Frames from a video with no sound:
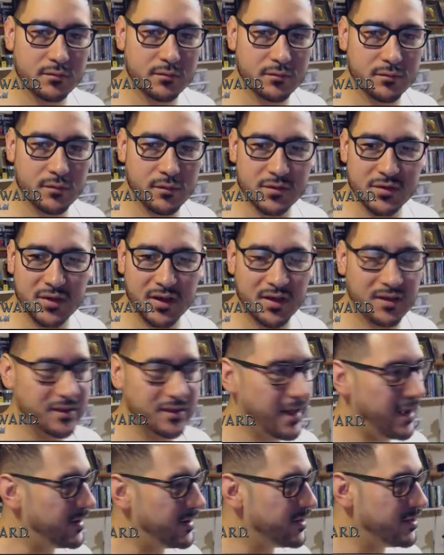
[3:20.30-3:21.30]
Was it
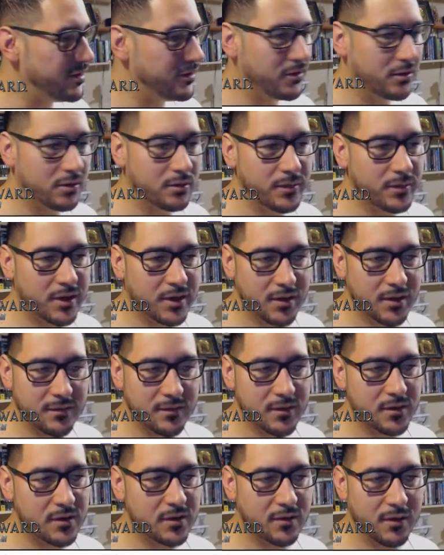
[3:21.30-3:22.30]
lagging a little bit on the
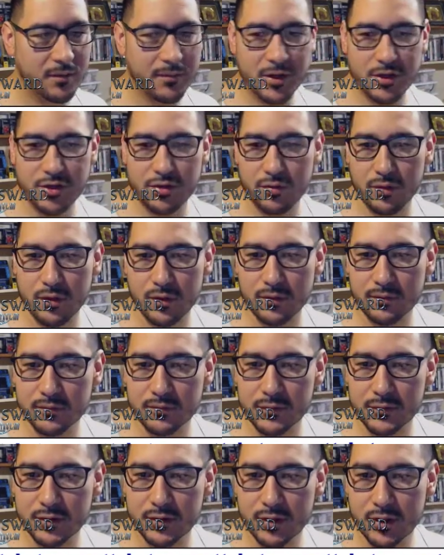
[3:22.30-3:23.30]
video? I'm not sure.
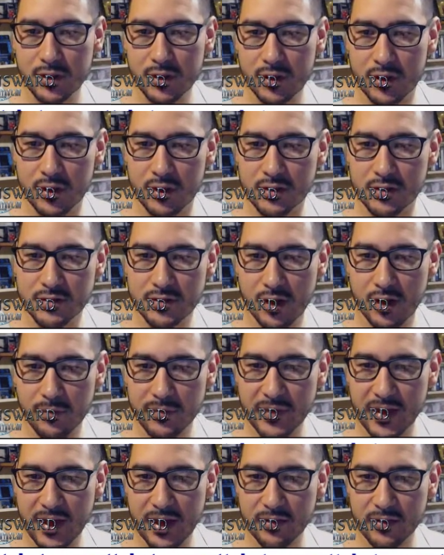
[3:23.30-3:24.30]
So I'm
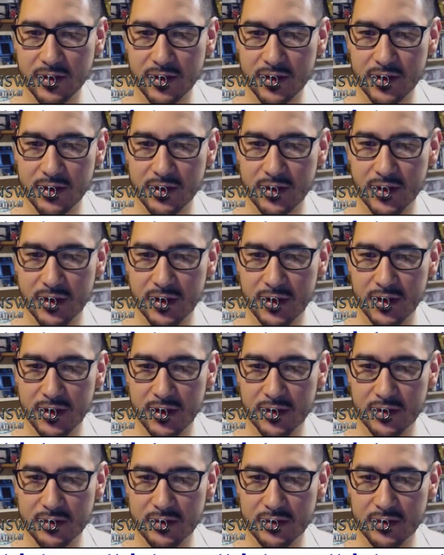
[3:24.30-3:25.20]
now in the